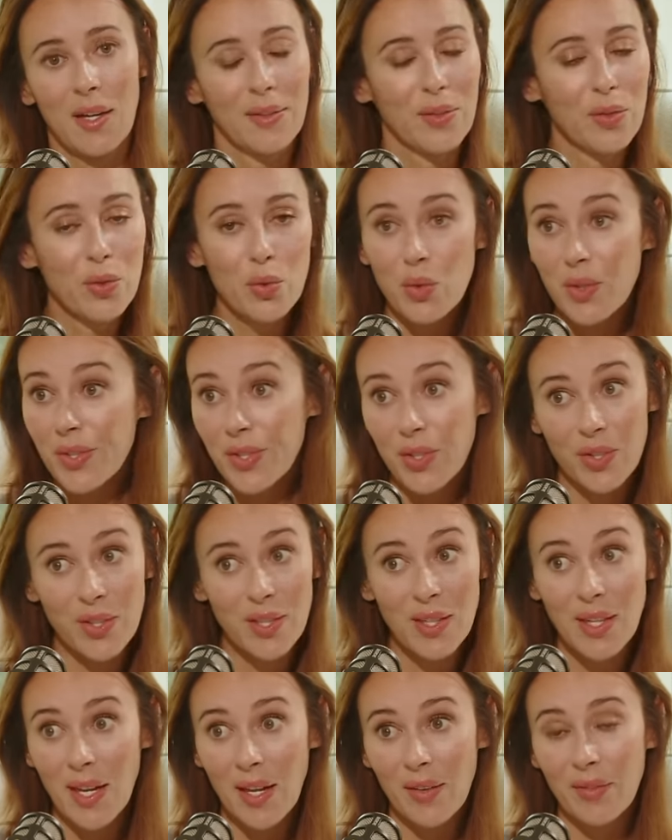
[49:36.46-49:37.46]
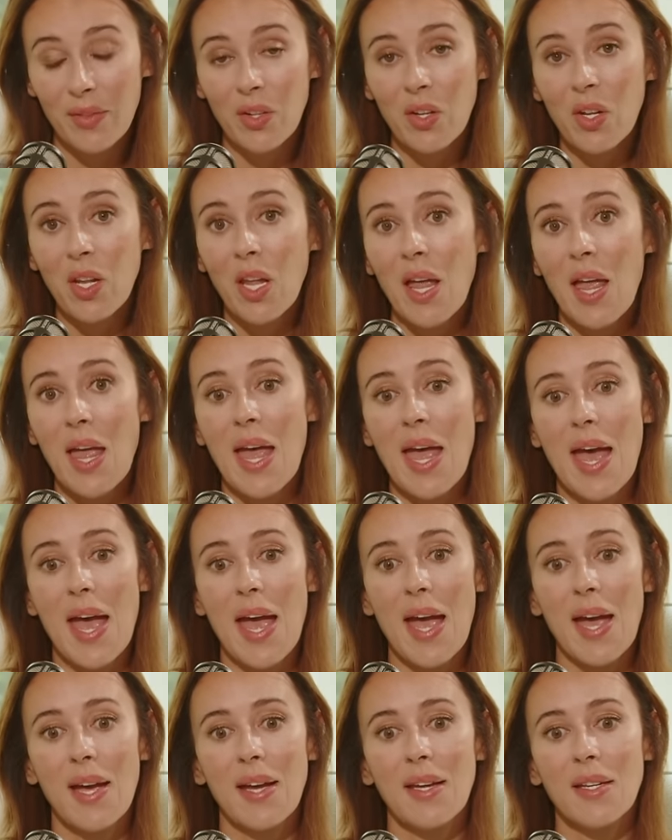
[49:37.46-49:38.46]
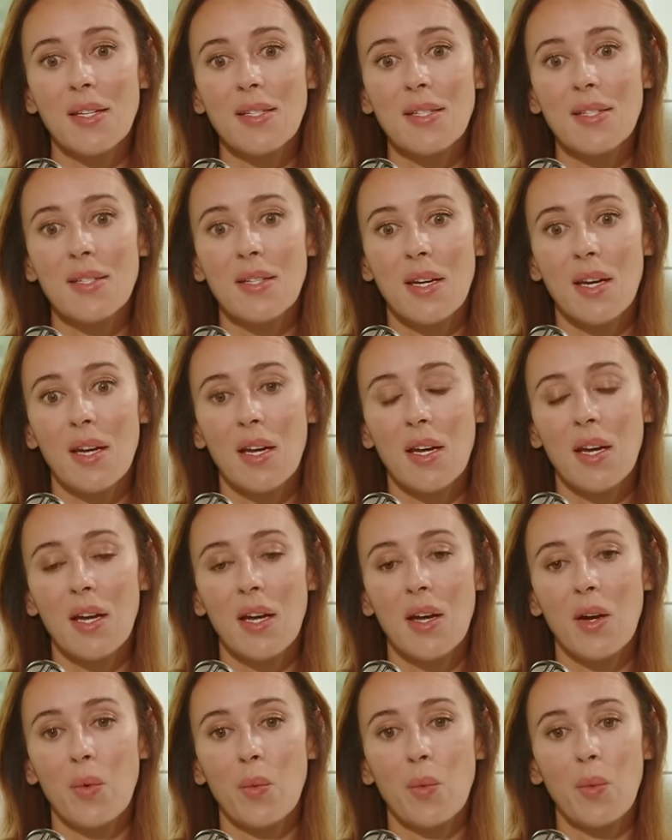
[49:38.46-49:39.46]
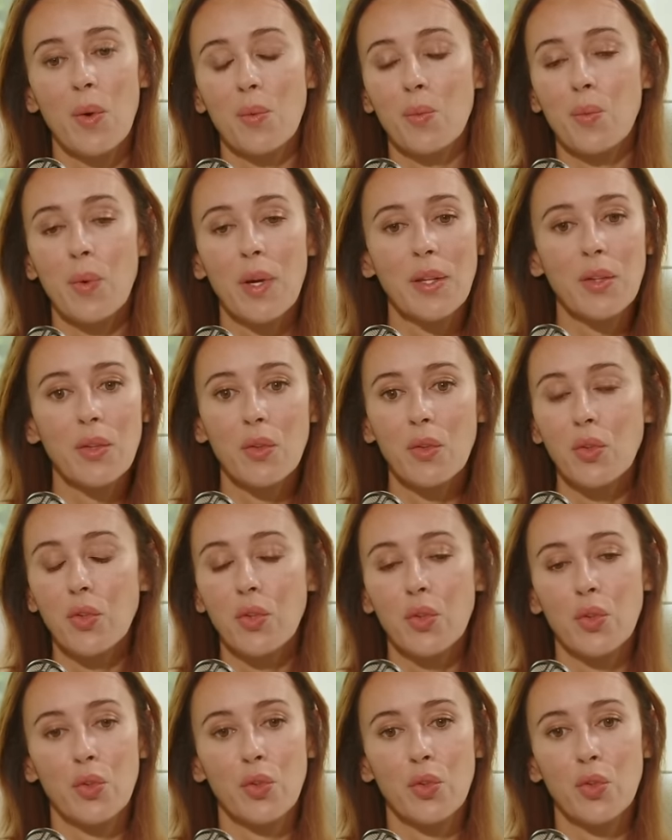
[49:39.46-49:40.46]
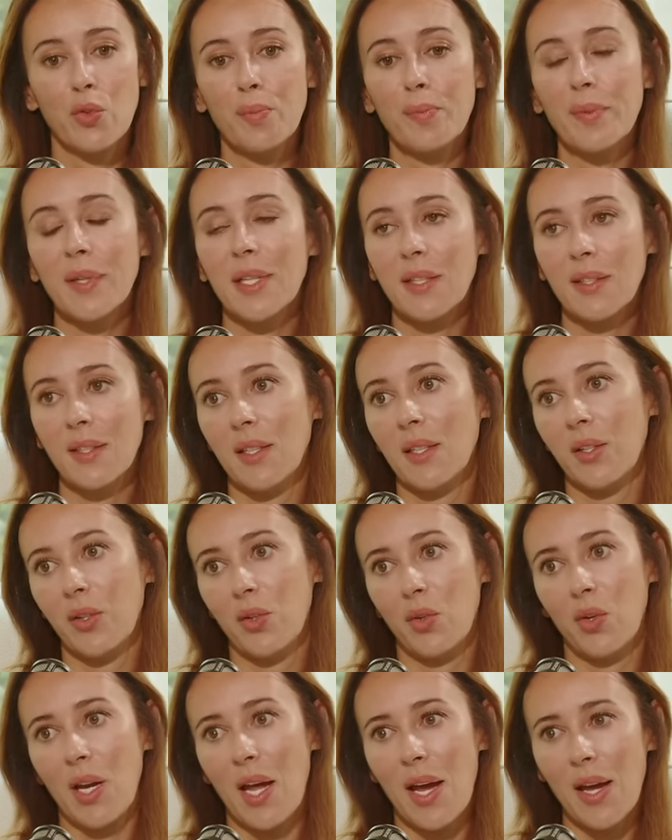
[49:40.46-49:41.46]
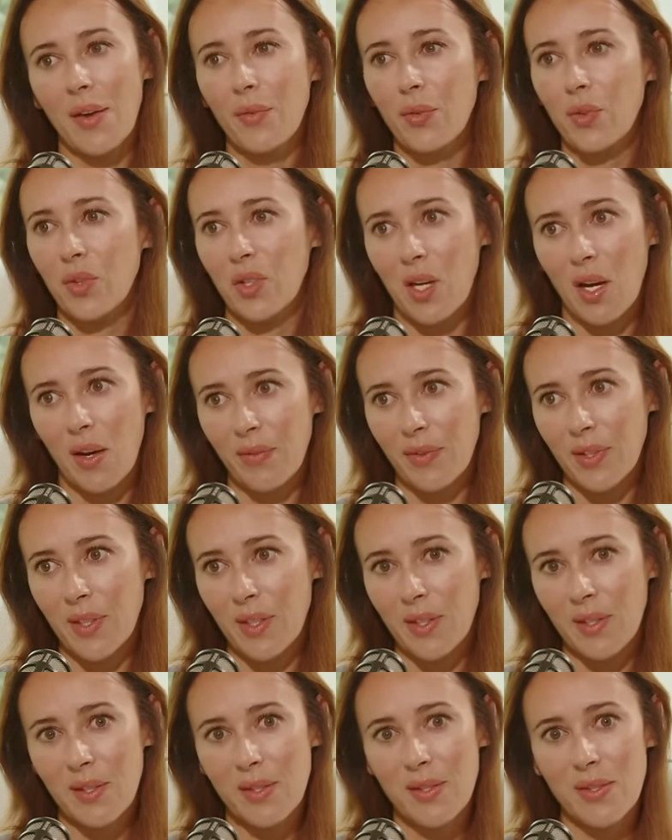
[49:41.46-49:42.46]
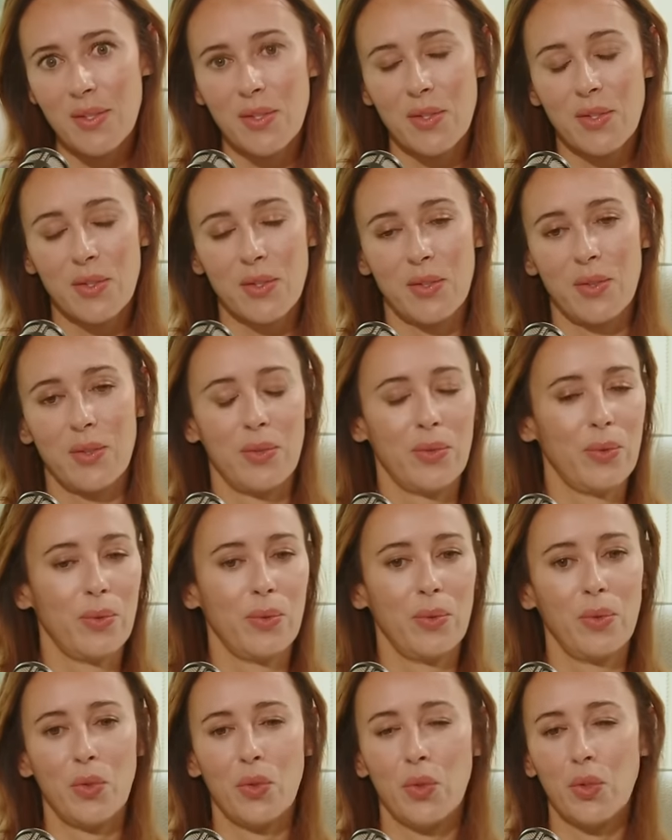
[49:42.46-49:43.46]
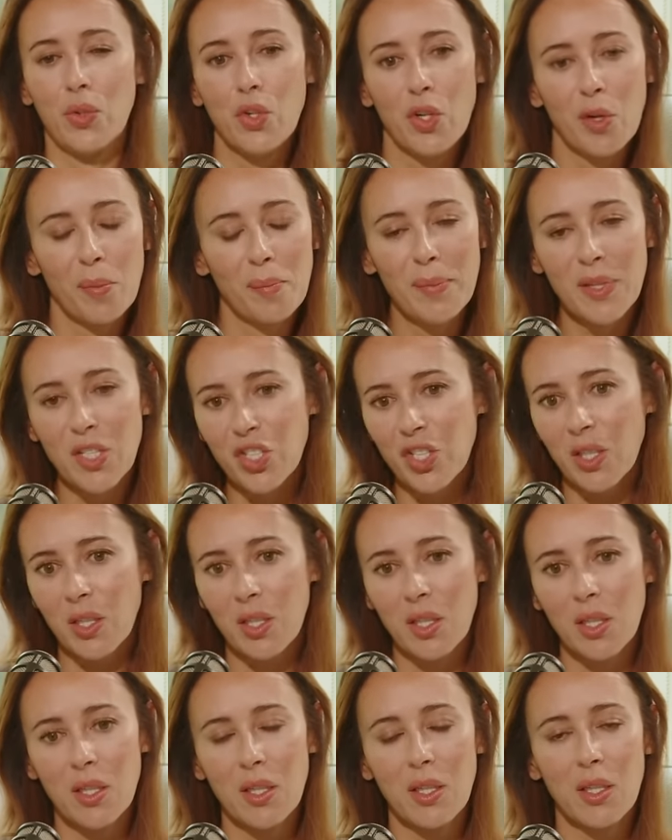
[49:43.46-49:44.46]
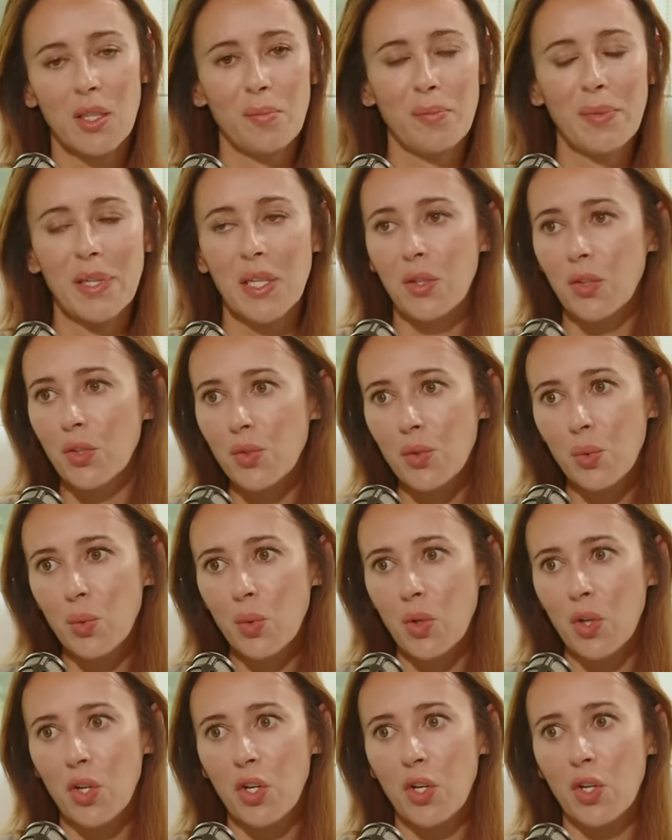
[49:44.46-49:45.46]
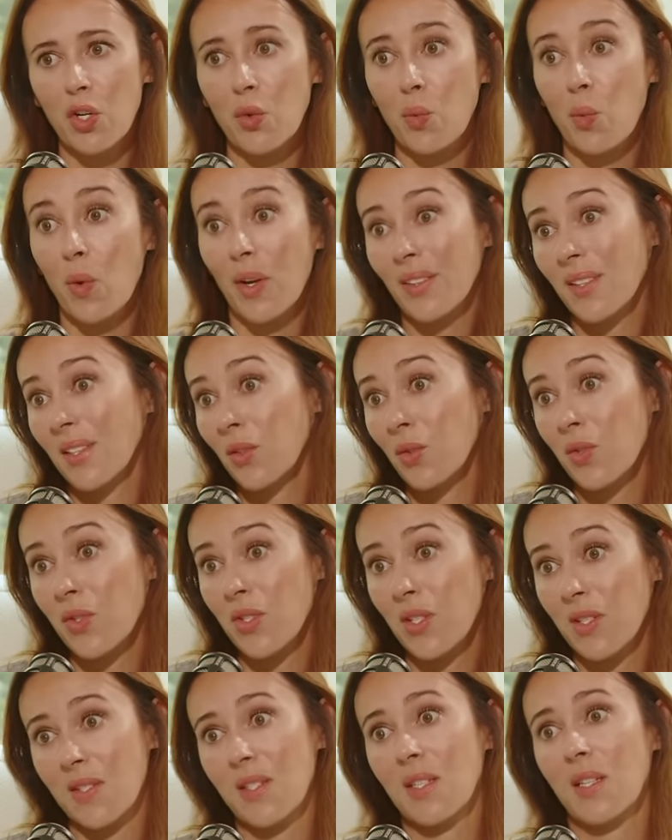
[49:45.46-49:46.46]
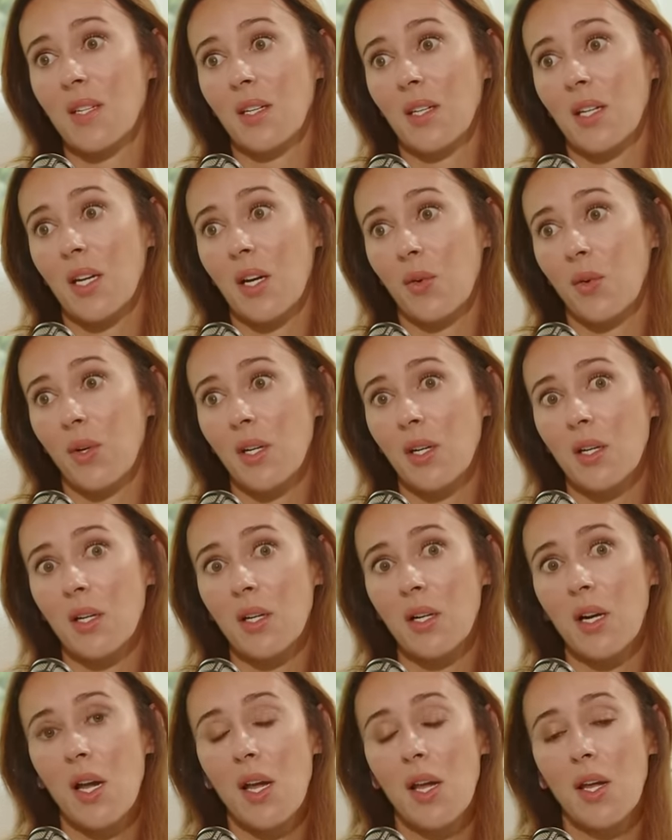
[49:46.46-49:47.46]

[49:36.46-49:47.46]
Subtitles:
to a certain level. And when you're building your life with confidence, you know, your ambition, being a doer, wanting to succeed in career,